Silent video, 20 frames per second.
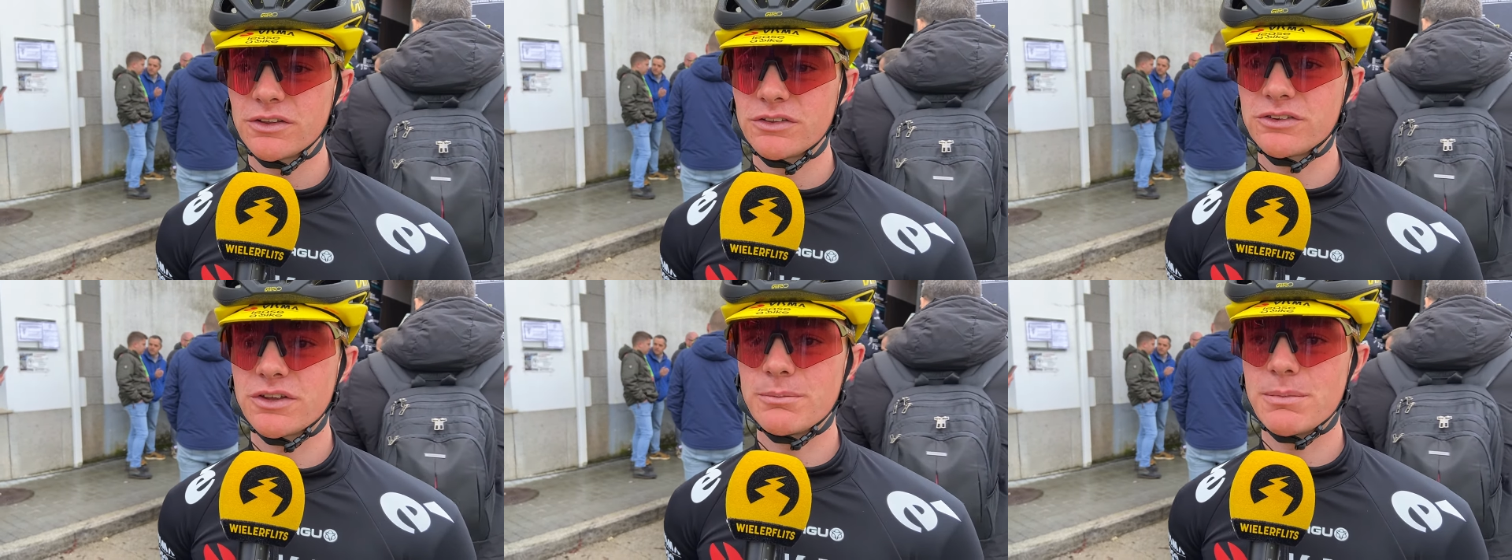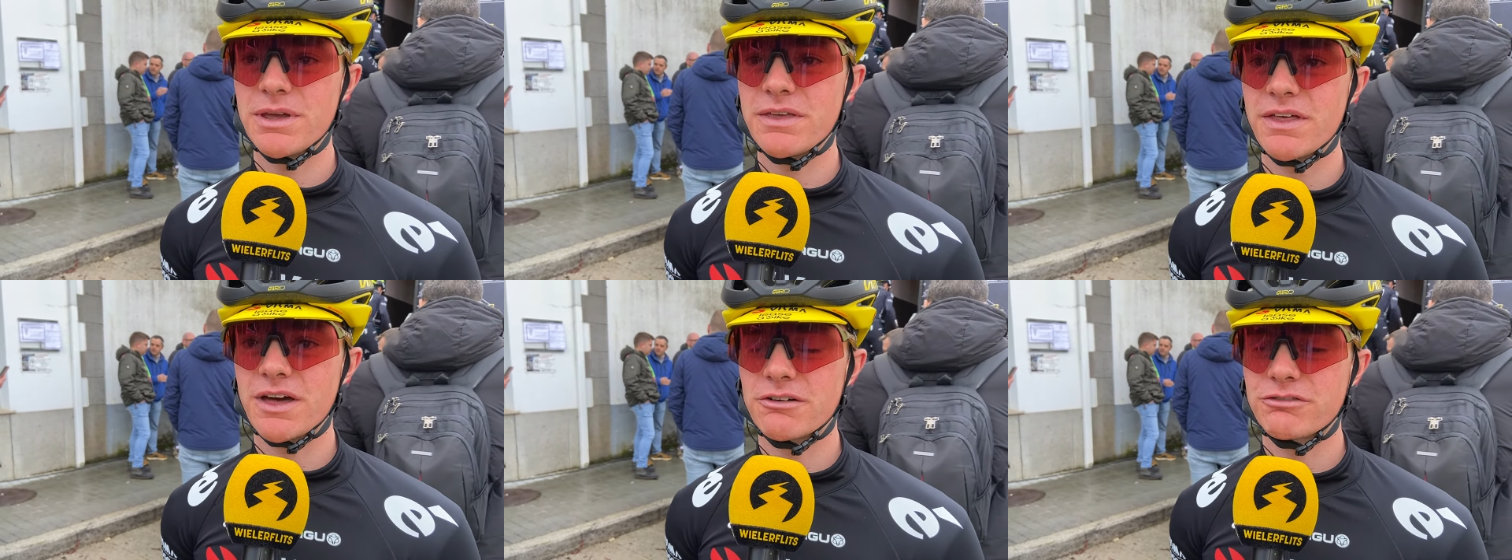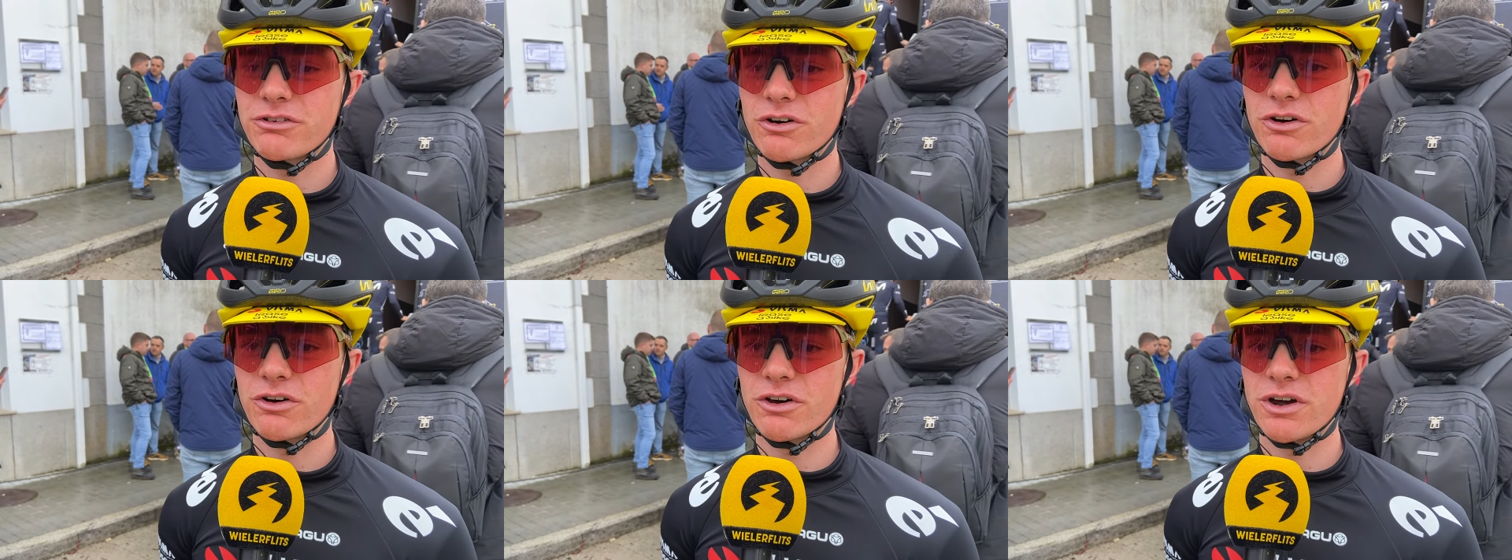to be there
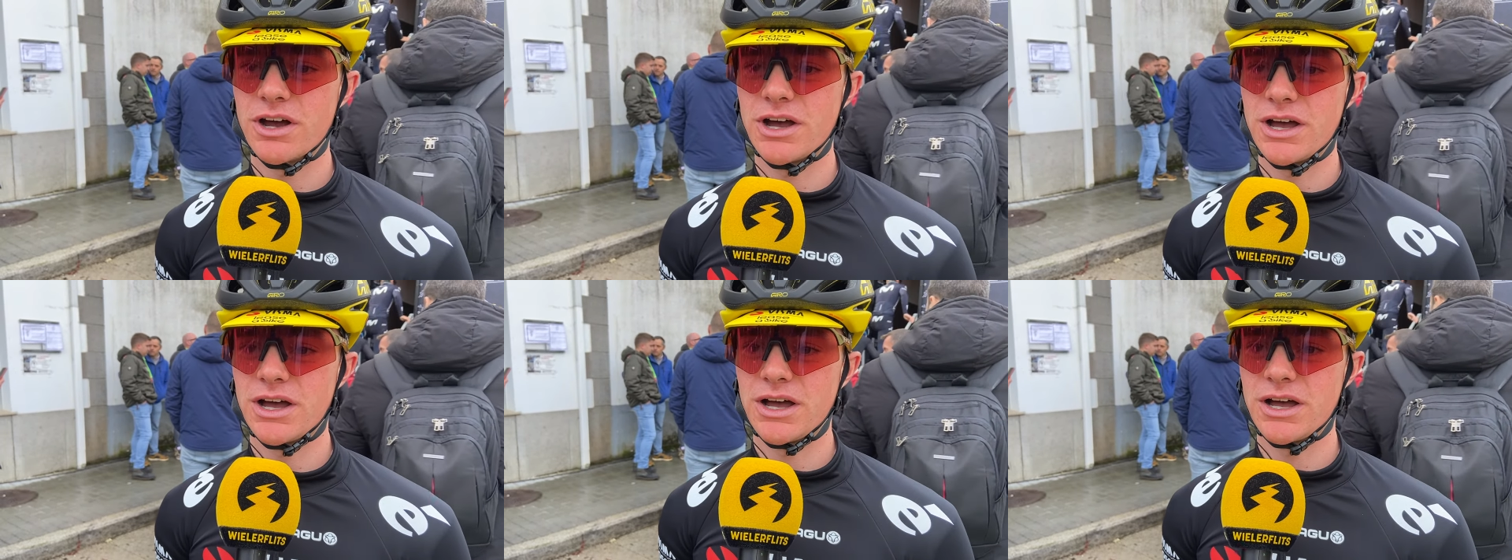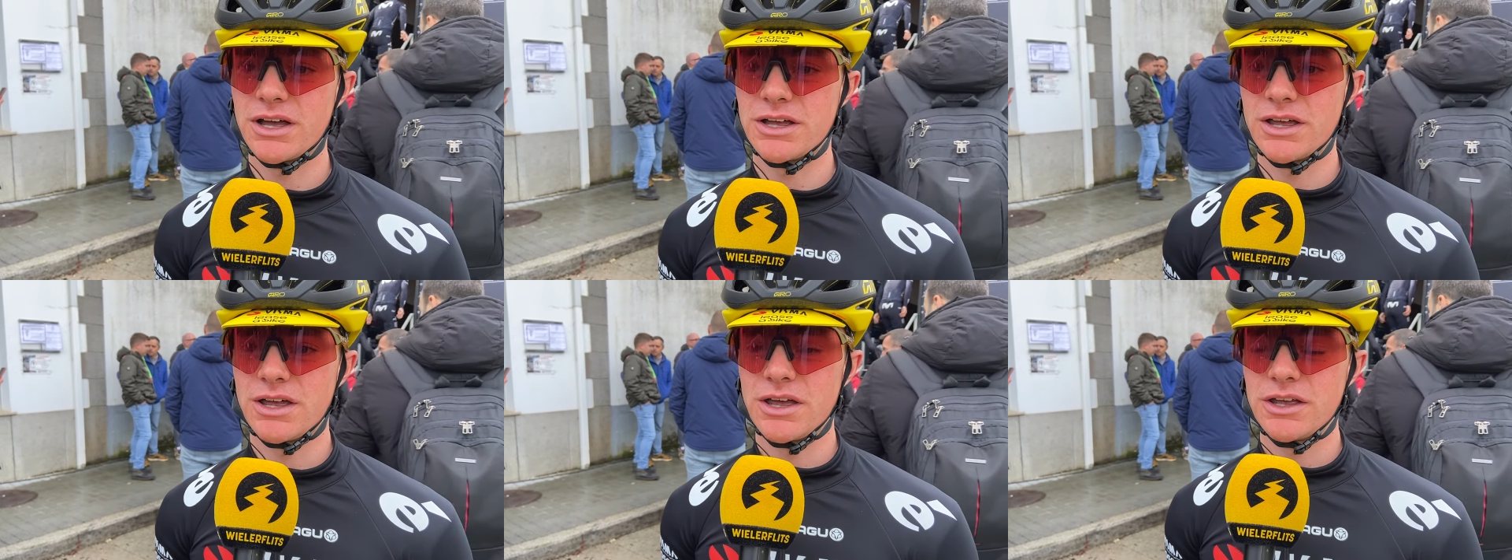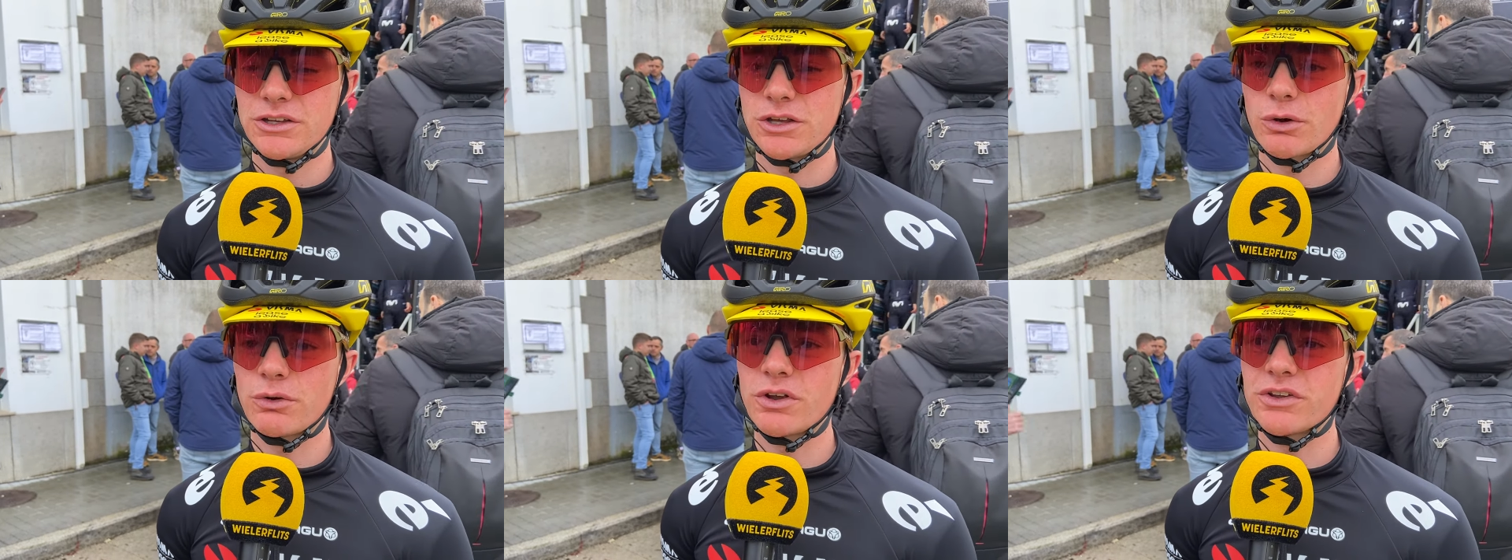for
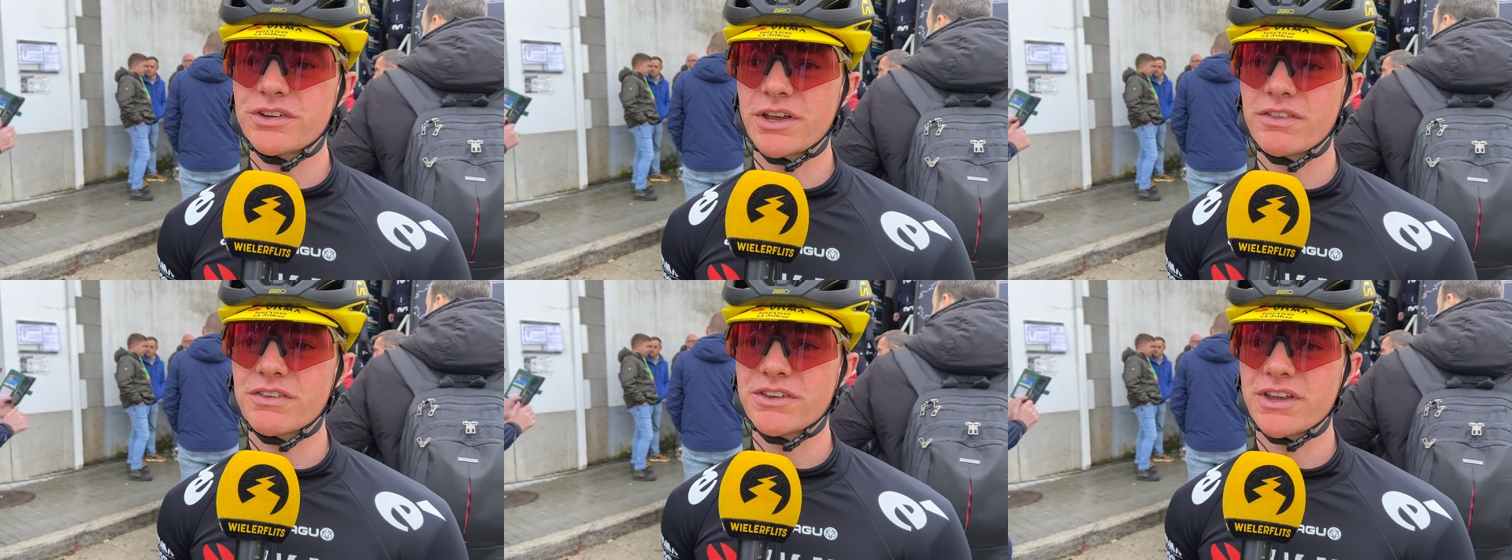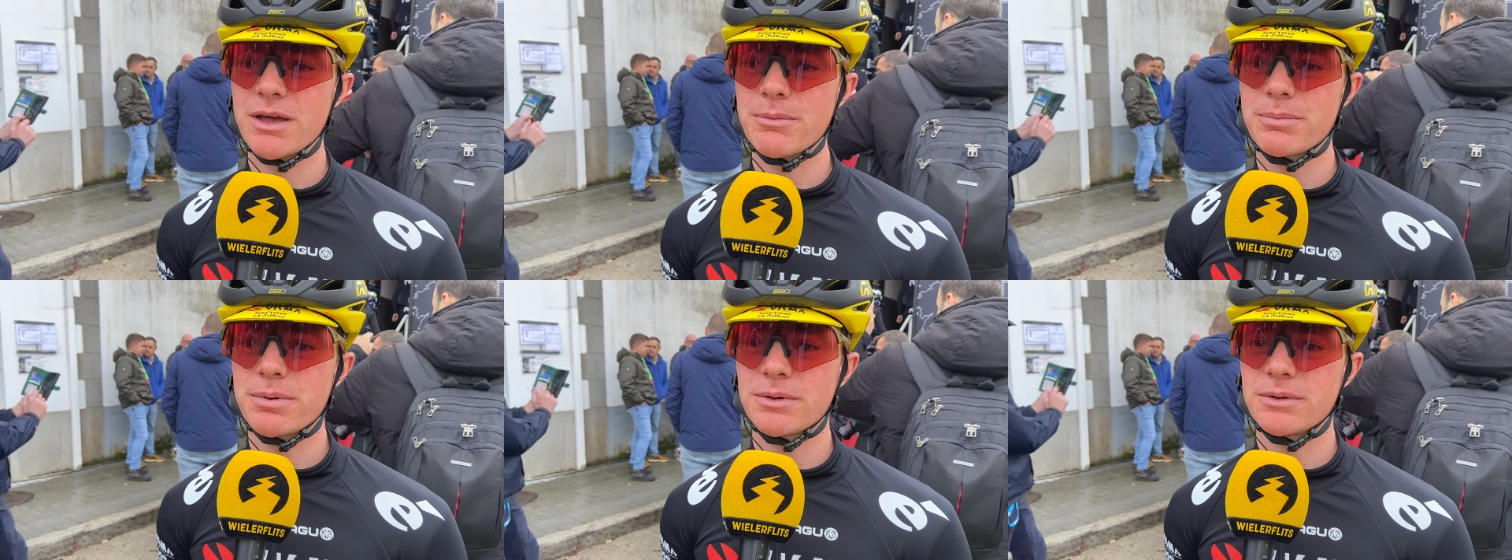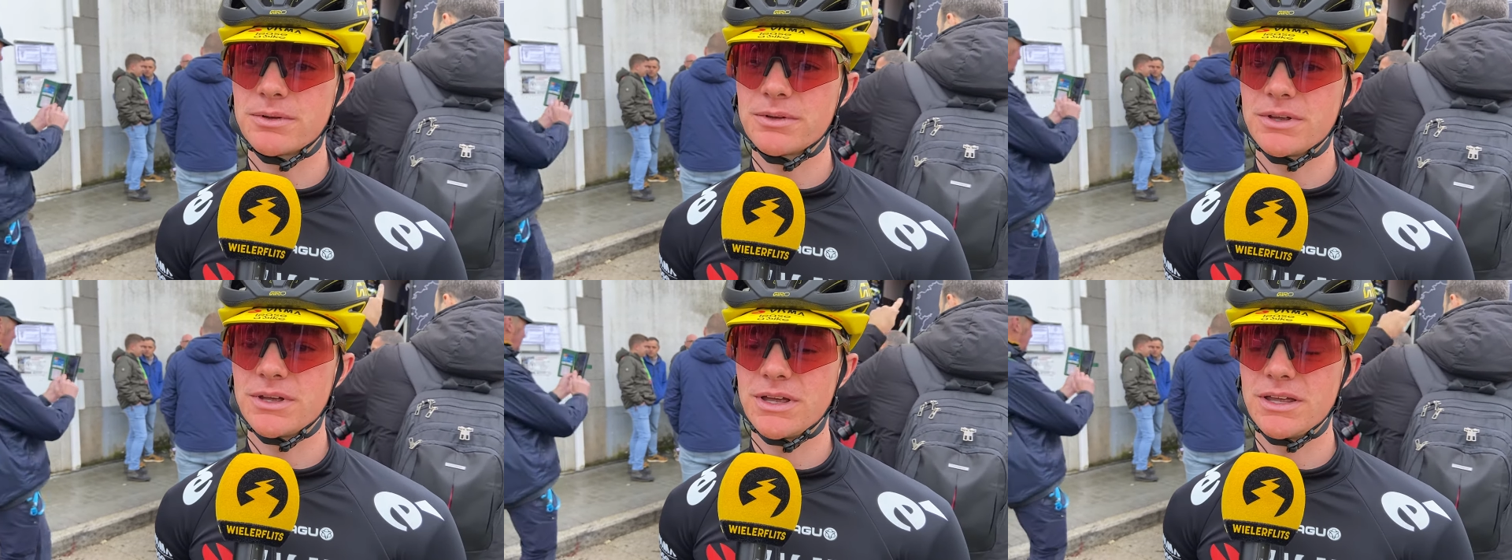Jonas and Seb
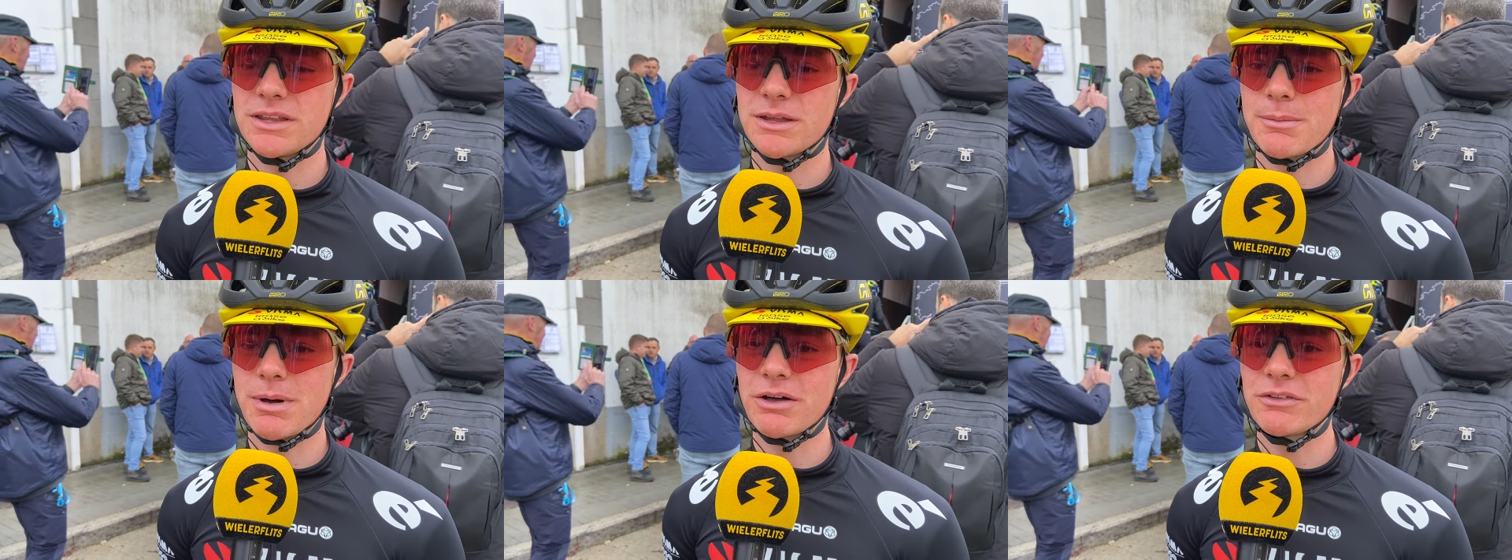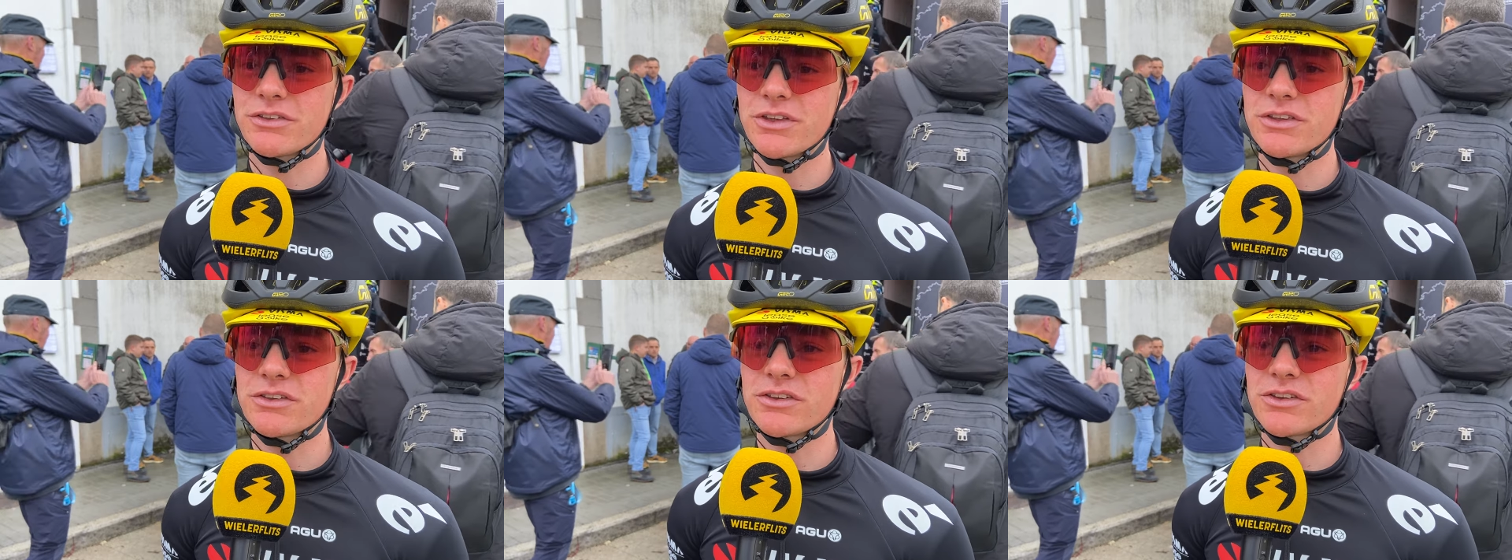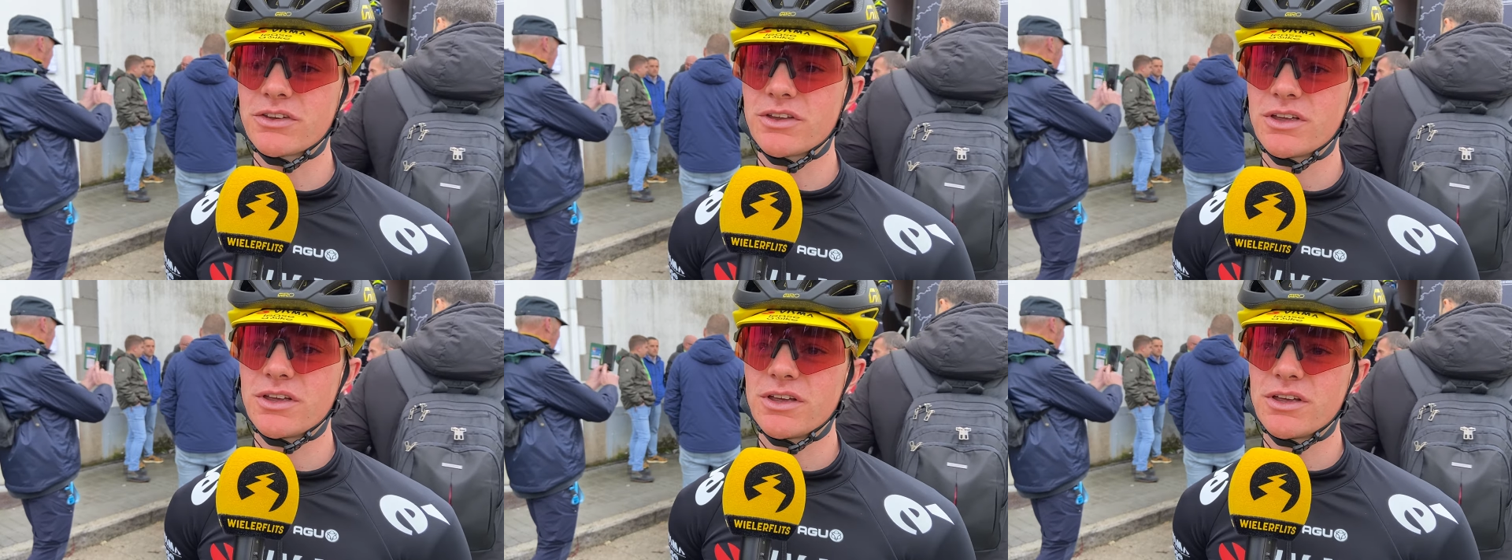in the
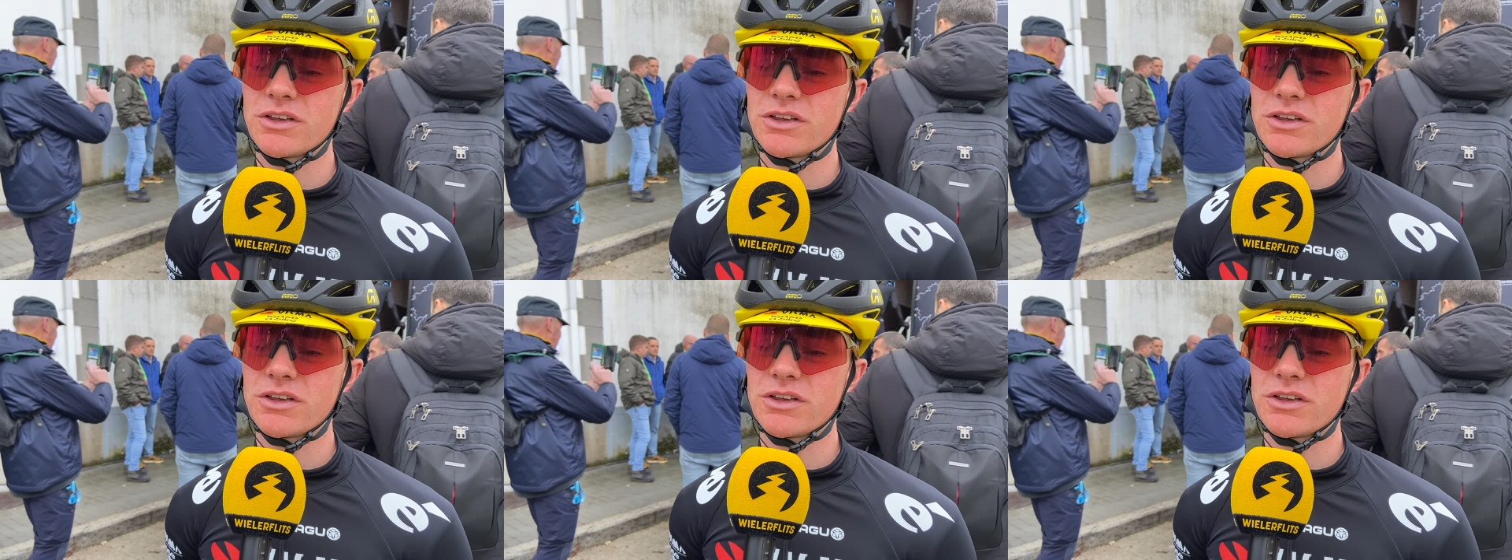mountains.